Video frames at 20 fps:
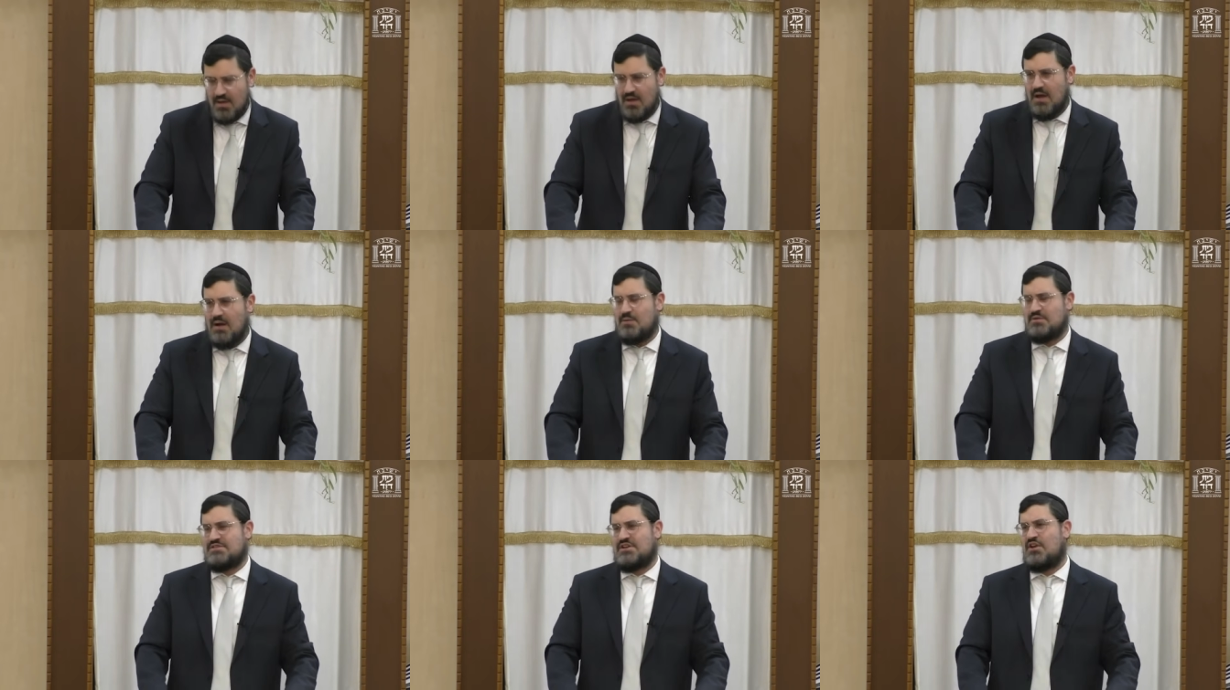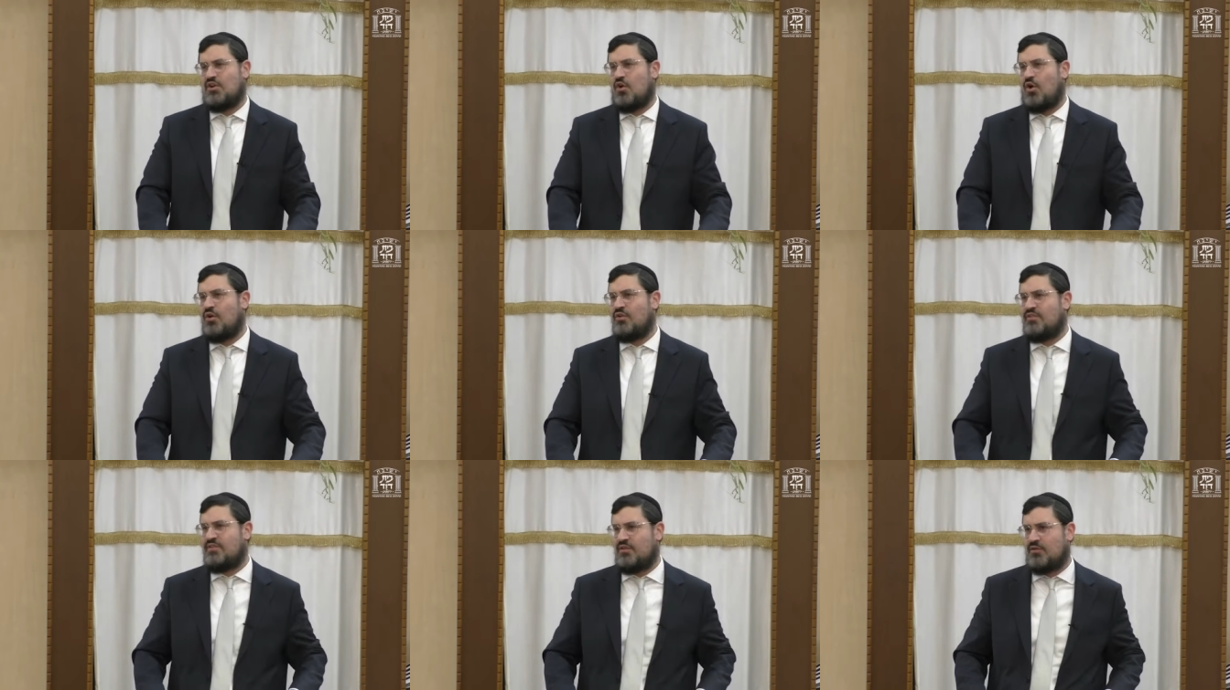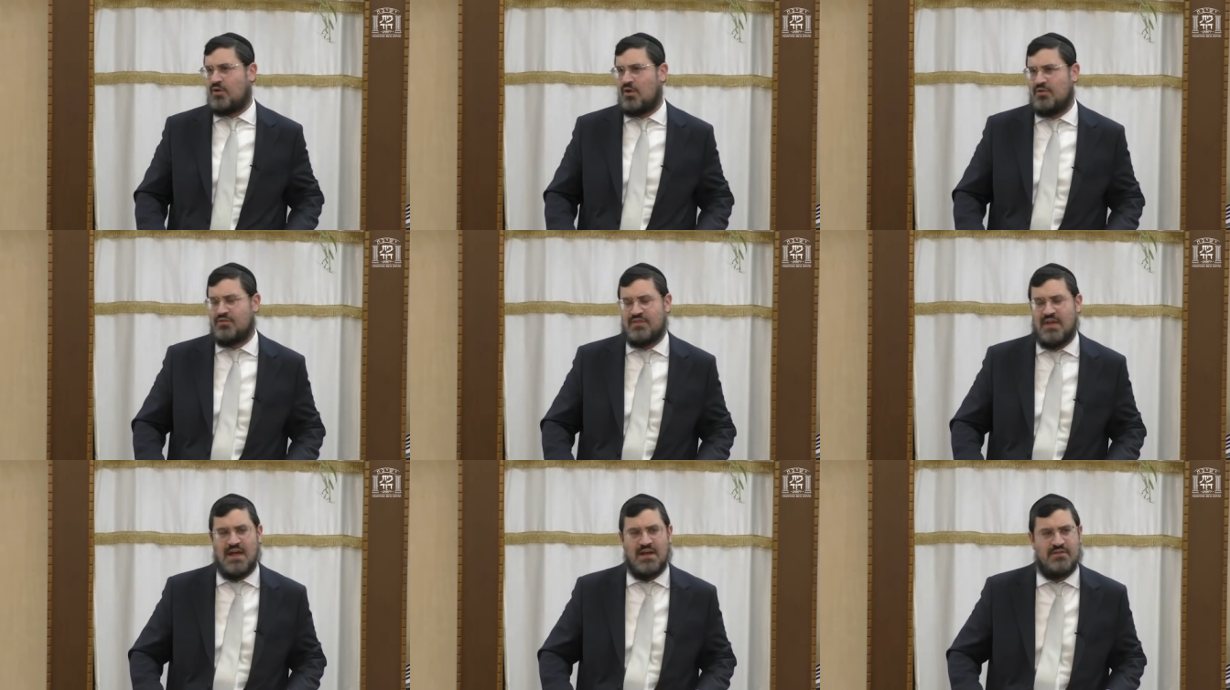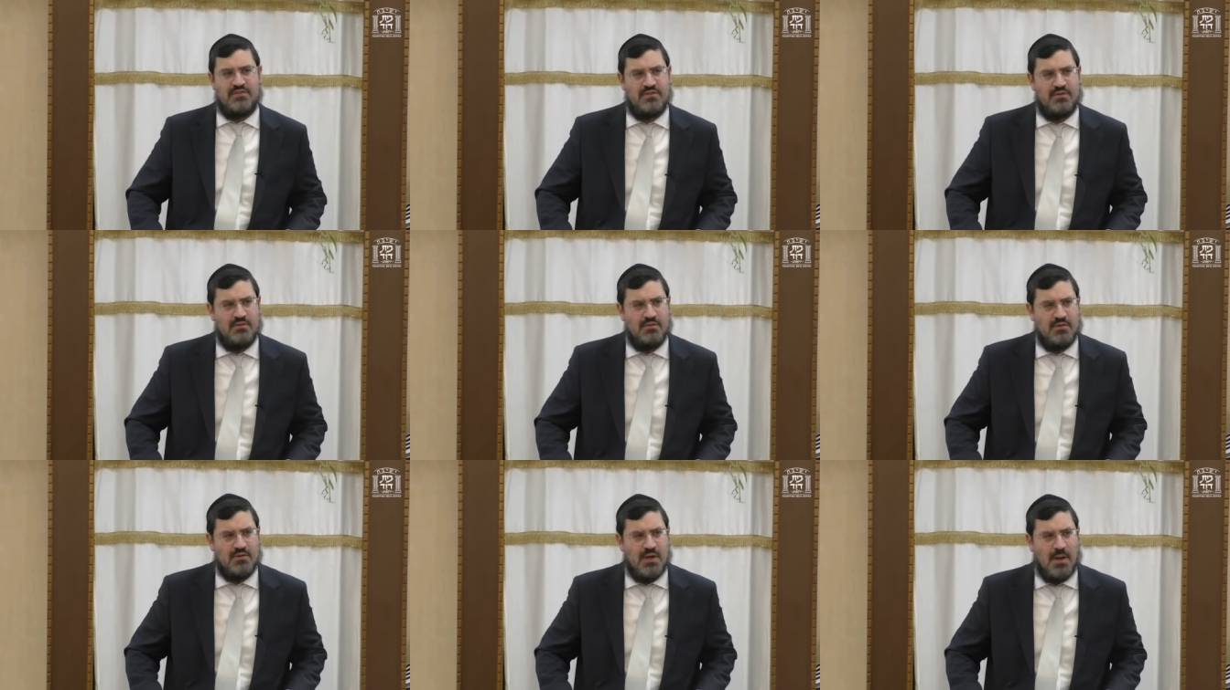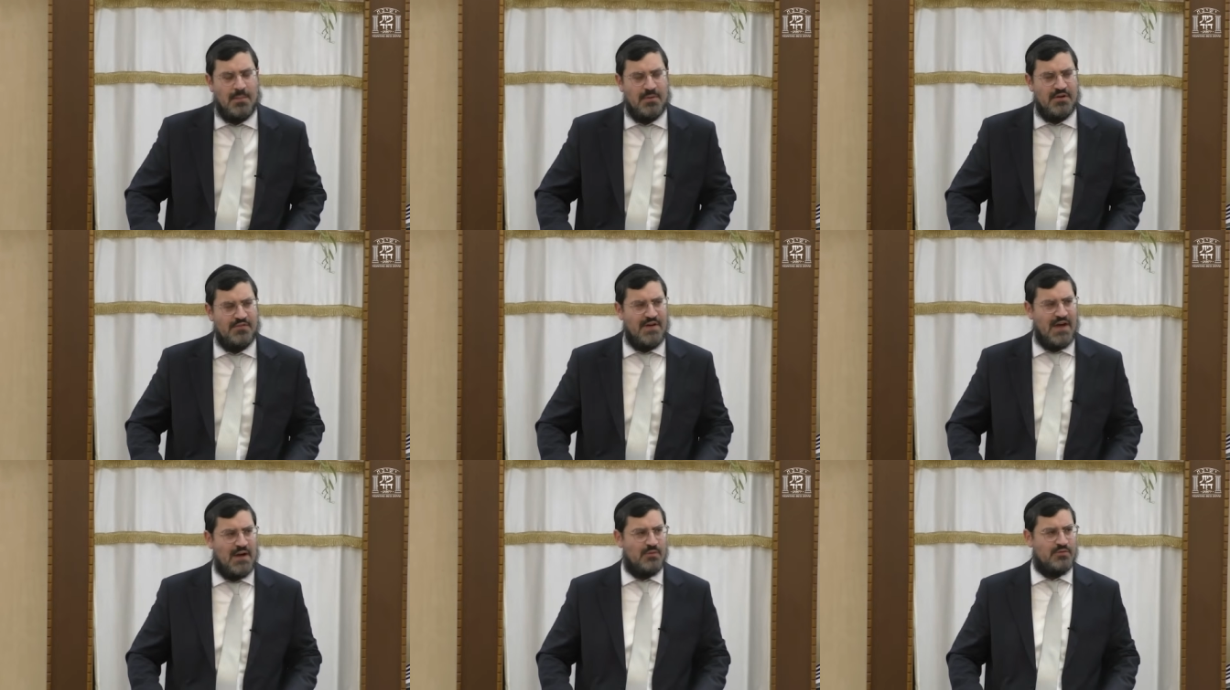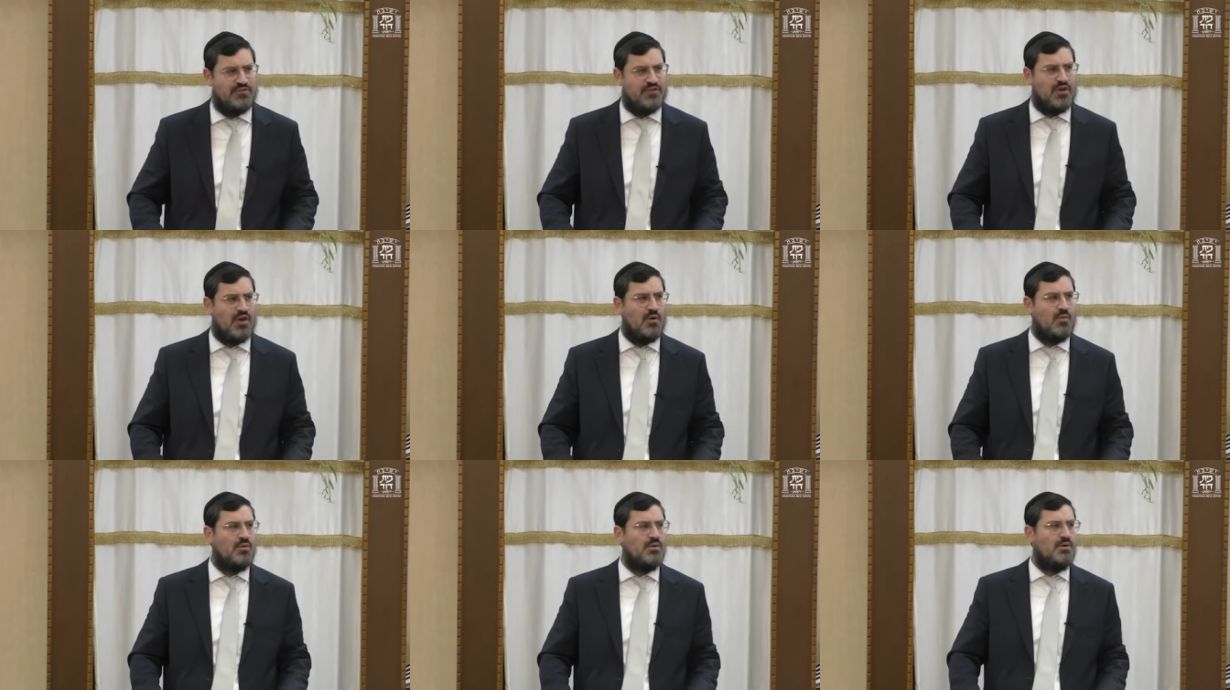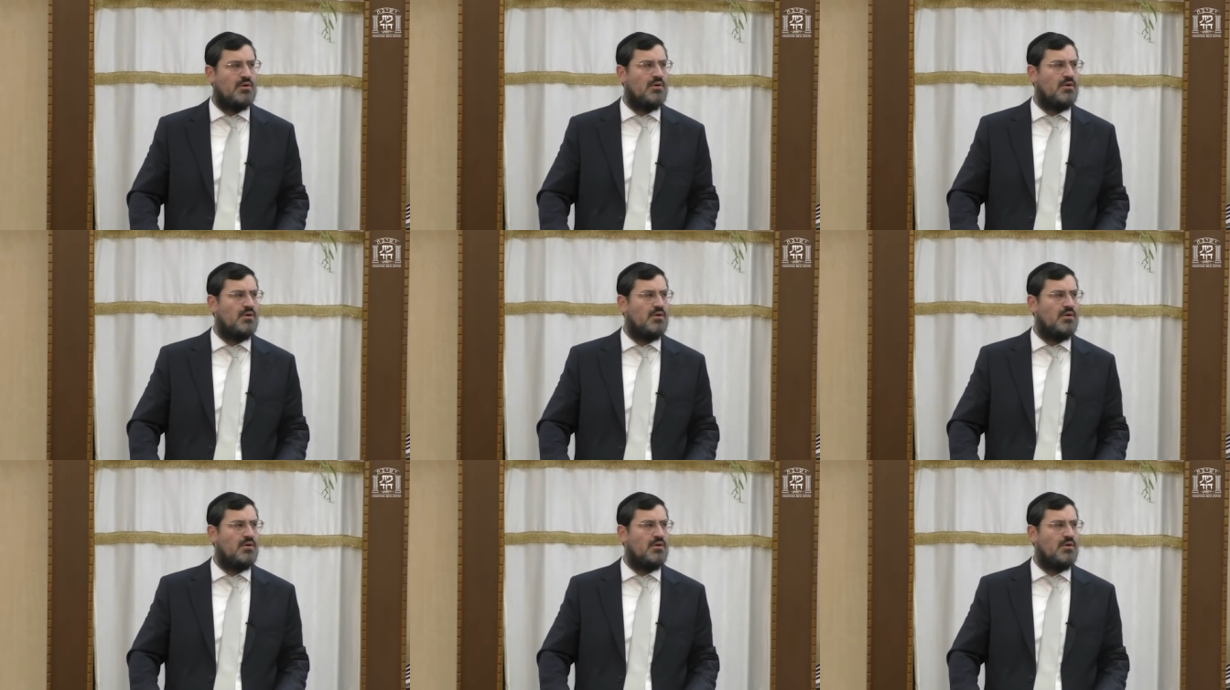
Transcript: I was in con contact a couple of hours ago